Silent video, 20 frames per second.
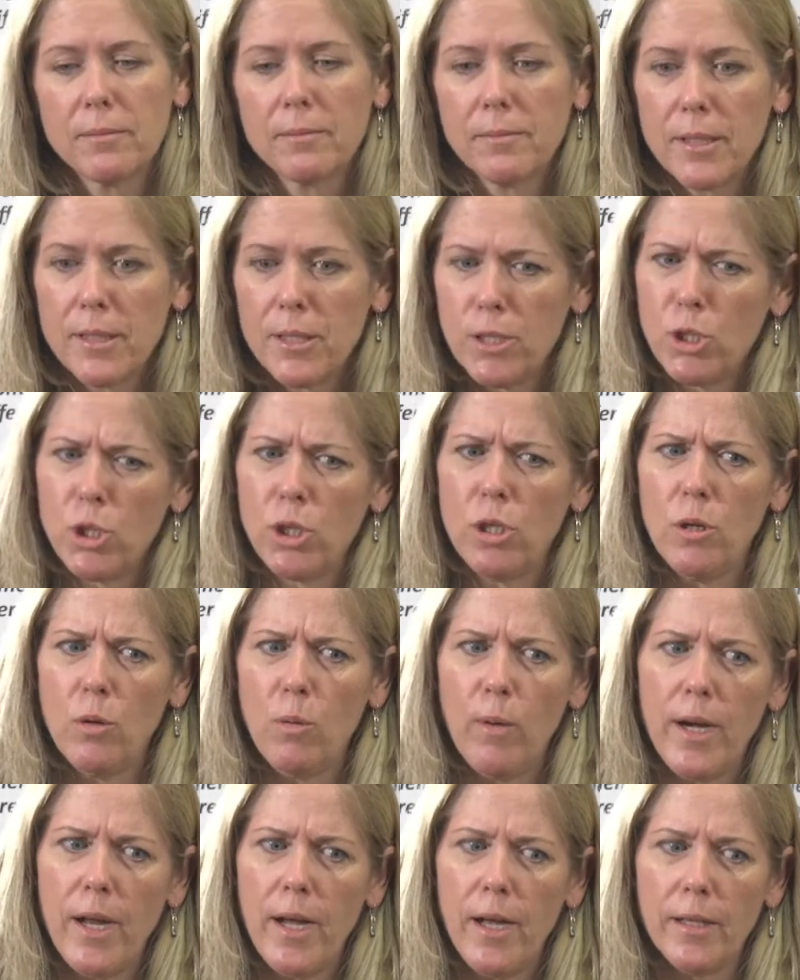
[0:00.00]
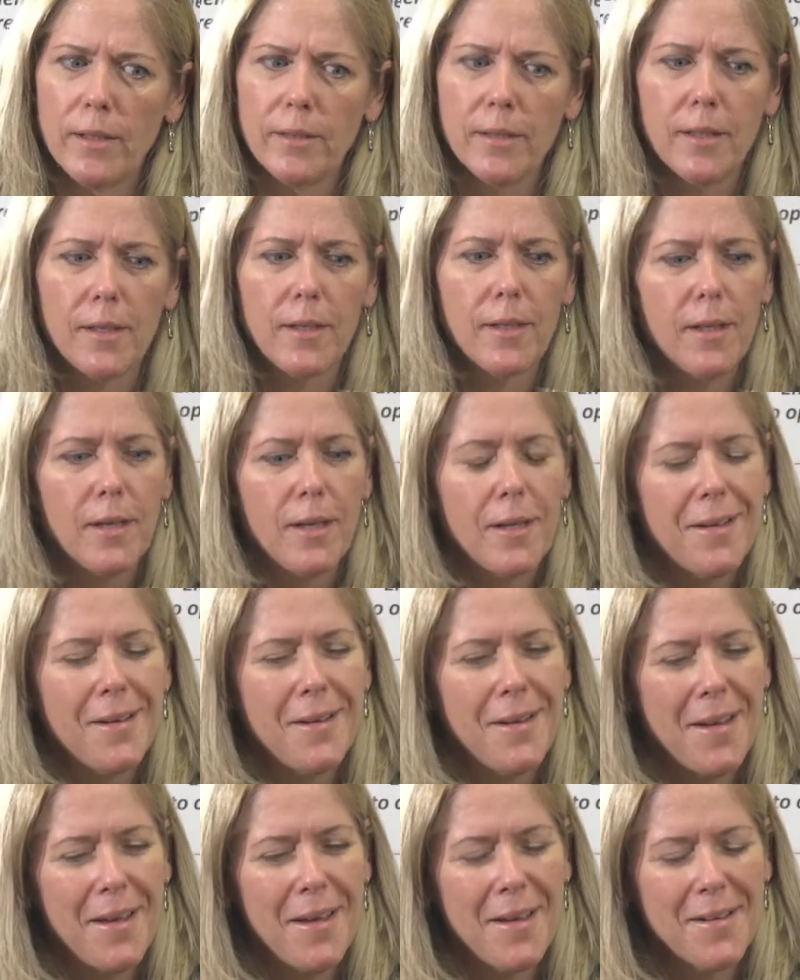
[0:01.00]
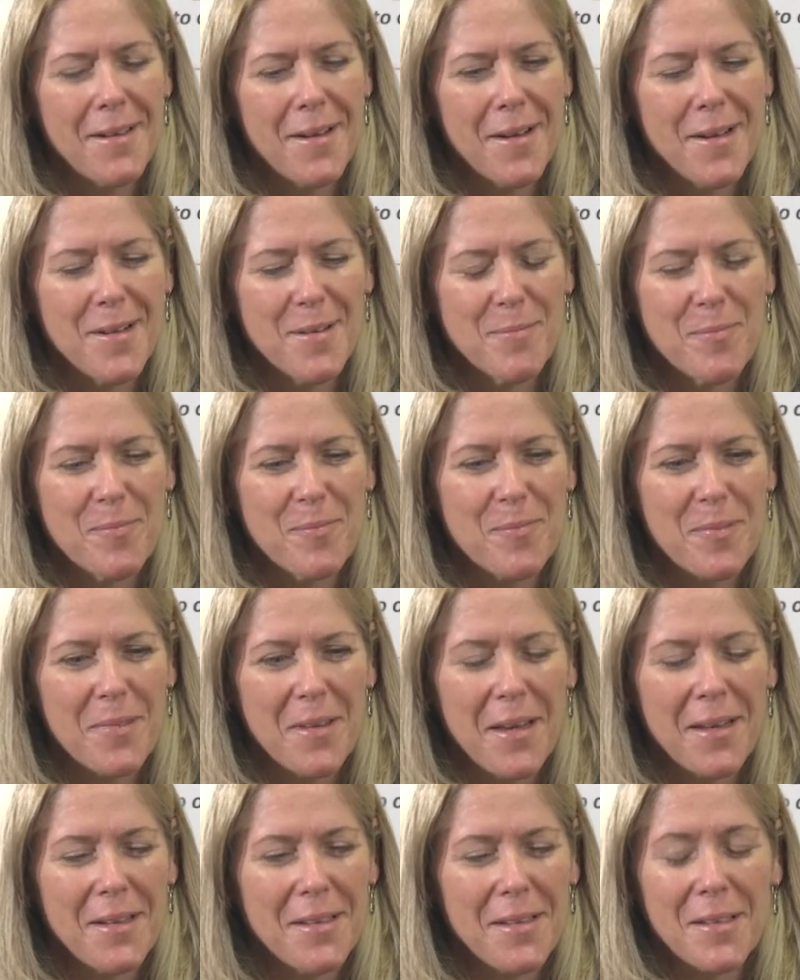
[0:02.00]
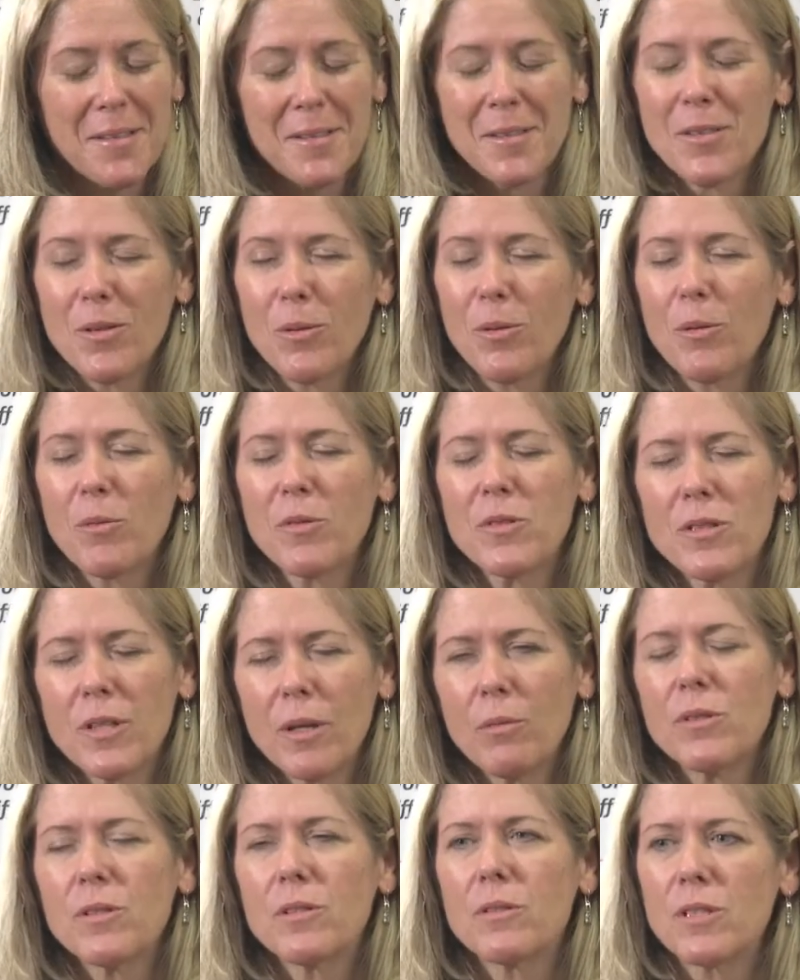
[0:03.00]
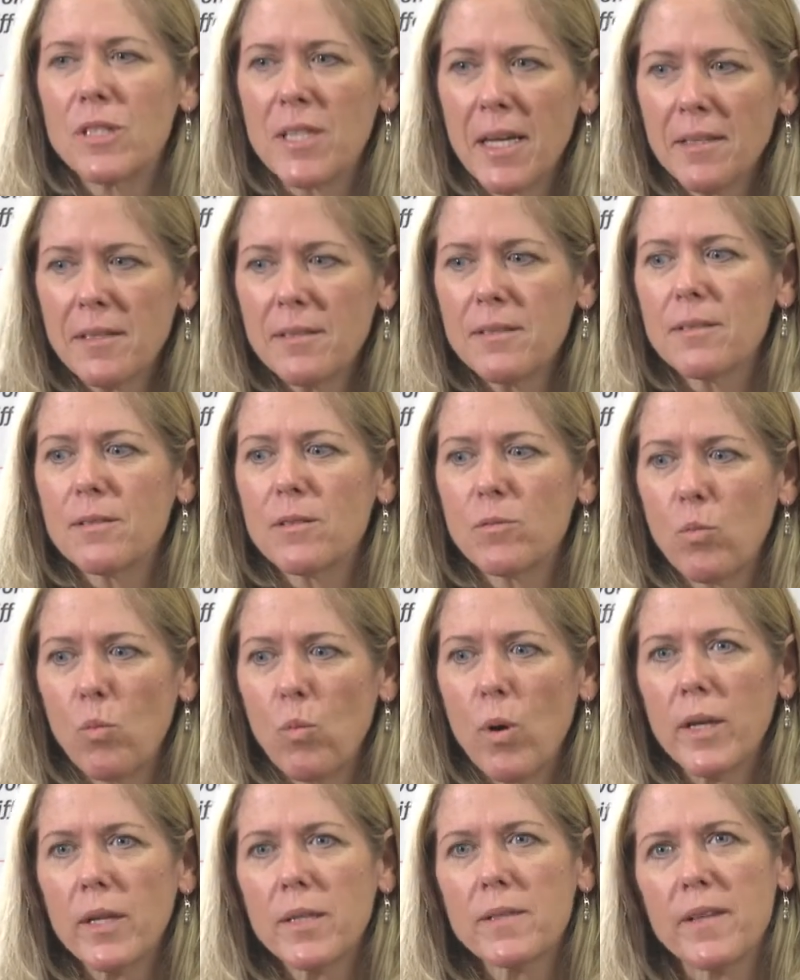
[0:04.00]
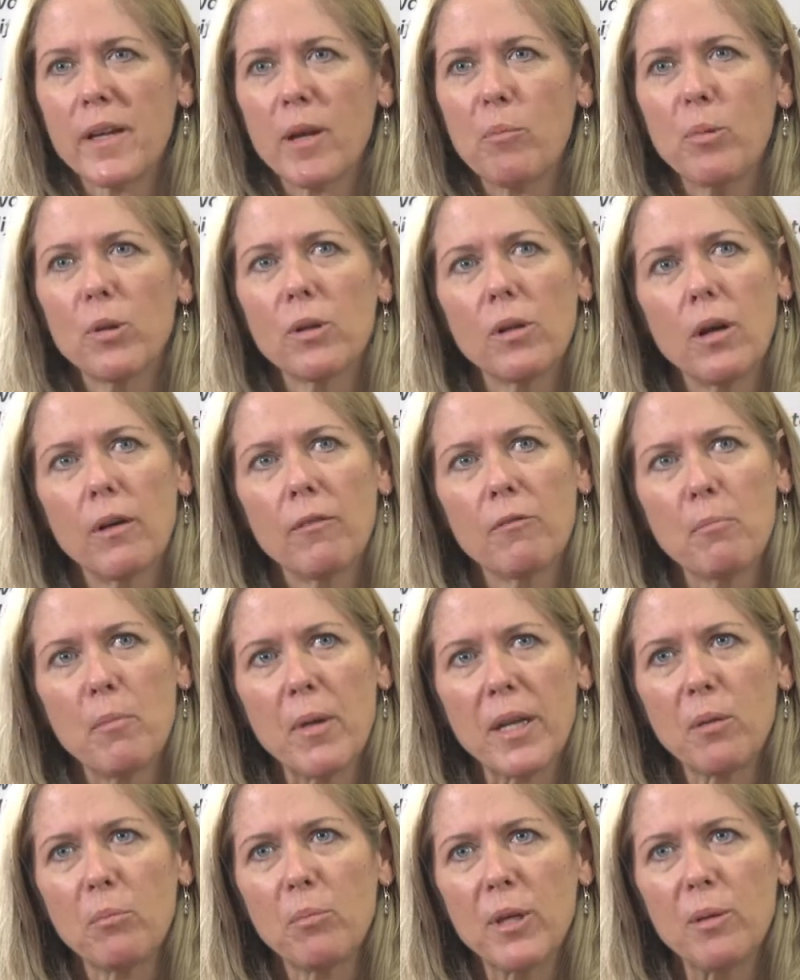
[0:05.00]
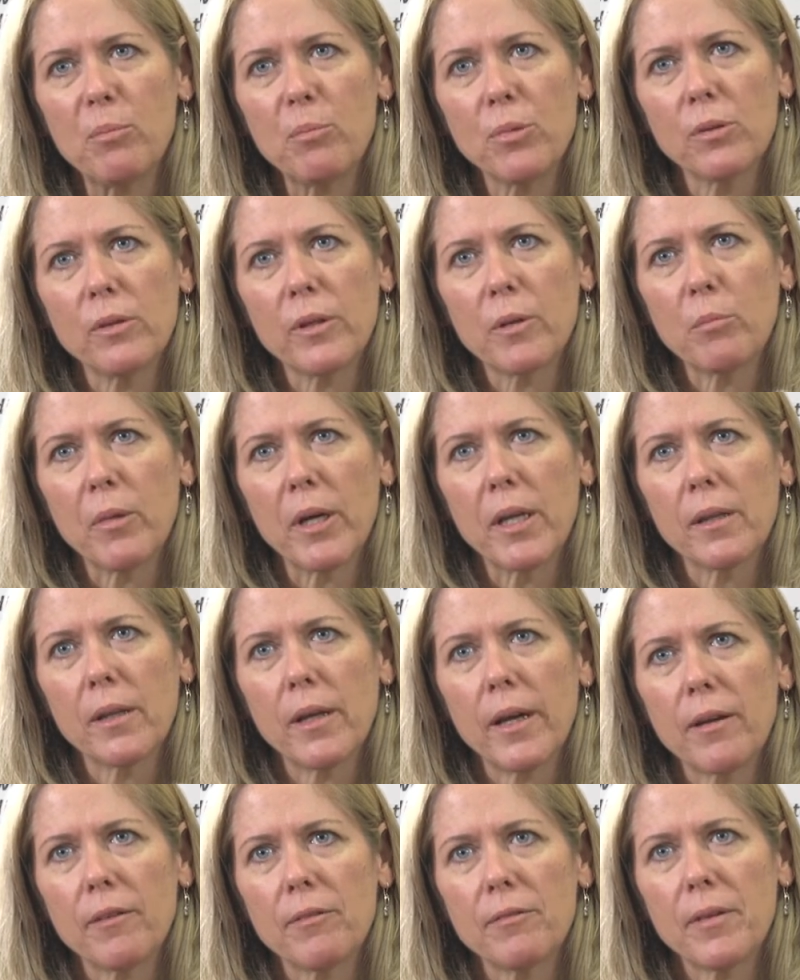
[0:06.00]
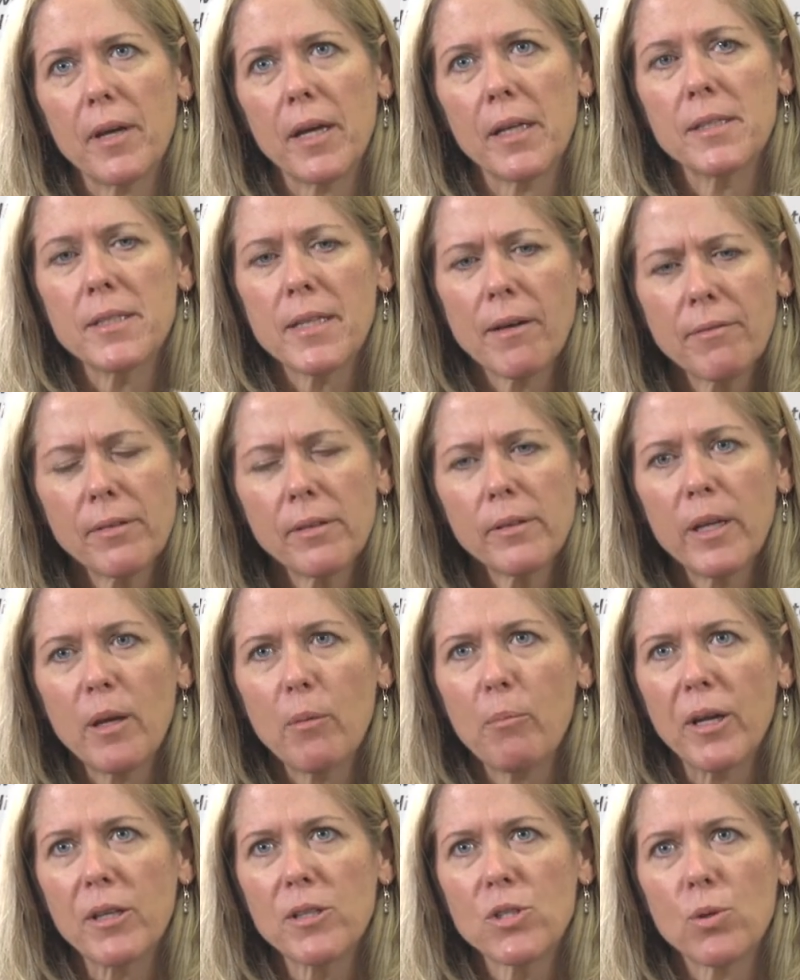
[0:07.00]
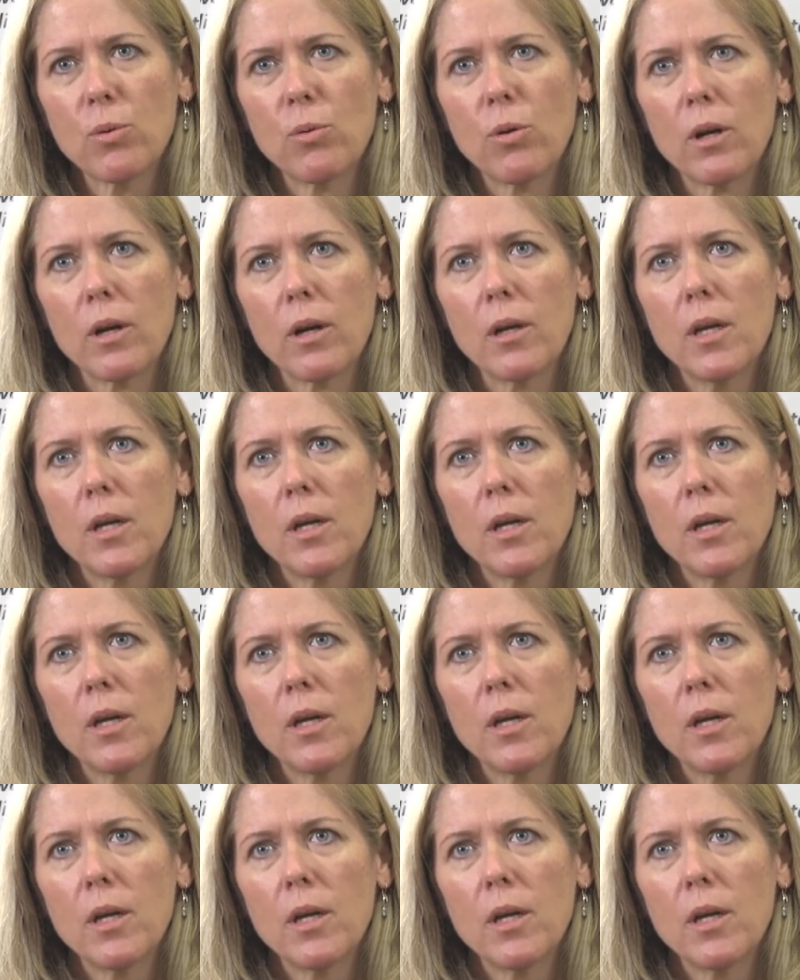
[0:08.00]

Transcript: I said, sure, why not? and so it was Dennis is one example of many people in my life, and definitely a mentor